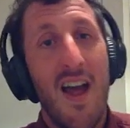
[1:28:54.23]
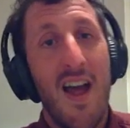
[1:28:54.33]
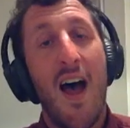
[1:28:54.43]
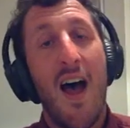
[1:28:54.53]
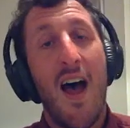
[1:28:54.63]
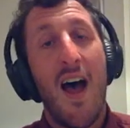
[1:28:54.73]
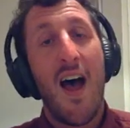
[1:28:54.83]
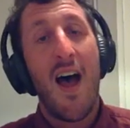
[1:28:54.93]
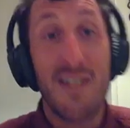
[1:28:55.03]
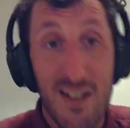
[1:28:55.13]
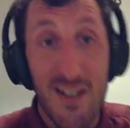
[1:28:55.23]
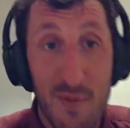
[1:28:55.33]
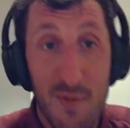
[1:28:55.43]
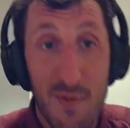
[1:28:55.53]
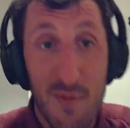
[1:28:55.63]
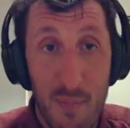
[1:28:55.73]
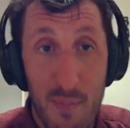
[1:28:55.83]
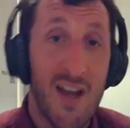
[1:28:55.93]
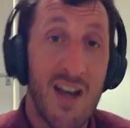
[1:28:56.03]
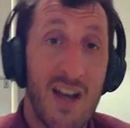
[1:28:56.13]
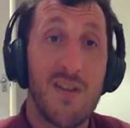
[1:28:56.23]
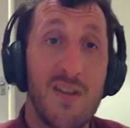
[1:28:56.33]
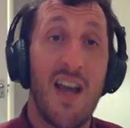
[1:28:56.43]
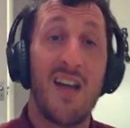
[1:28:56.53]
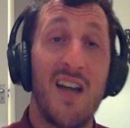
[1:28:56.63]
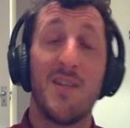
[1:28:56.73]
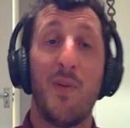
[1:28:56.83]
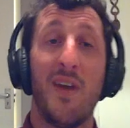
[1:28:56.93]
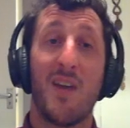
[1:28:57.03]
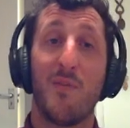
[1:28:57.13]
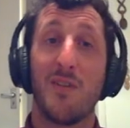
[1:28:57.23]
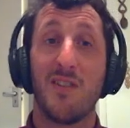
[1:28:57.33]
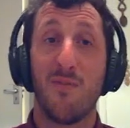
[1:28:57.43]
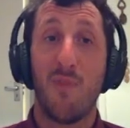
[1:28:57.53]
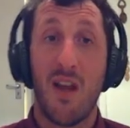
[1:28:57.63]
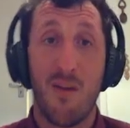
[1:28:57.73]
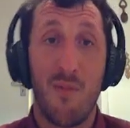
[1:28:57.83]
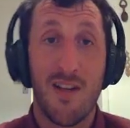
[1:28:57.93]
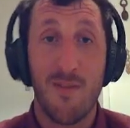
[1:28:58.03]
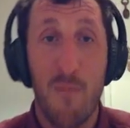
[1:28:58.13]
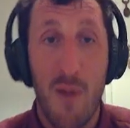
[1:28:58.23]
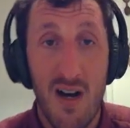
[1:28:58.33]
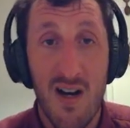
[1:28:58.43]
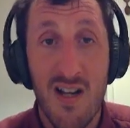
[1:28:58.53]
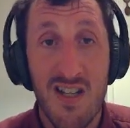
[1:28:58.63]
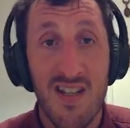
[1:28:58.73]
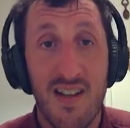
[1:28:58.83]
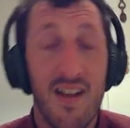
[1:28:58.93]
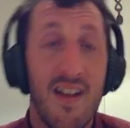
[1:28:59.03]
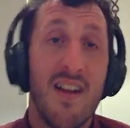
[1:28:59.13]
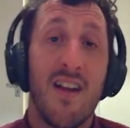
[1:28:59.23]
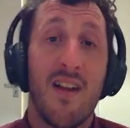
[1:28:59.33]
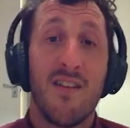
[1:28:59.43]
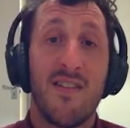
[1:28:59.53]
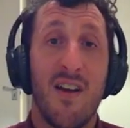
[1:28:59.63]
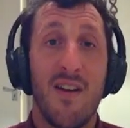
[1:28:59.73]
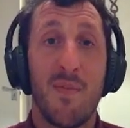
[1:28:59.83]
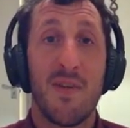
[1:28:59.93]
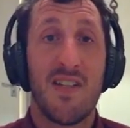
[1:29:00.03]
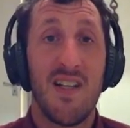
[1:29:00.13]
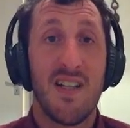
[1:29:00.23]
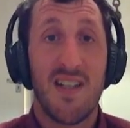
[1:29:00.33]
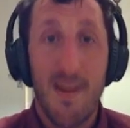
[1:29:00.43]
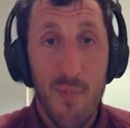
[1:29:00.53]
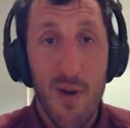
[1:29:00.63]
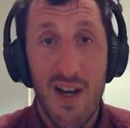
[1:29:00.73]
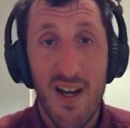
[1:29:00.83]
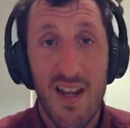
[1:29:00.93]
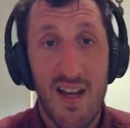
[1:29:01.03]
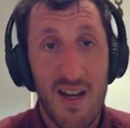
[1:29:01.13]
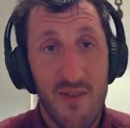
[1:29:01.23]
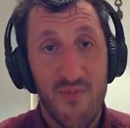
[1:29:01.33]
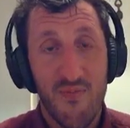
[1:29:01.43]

Number 6 was Limburger, which I had to pick because of Biker Mice from Mars. So number 6, Limburger there.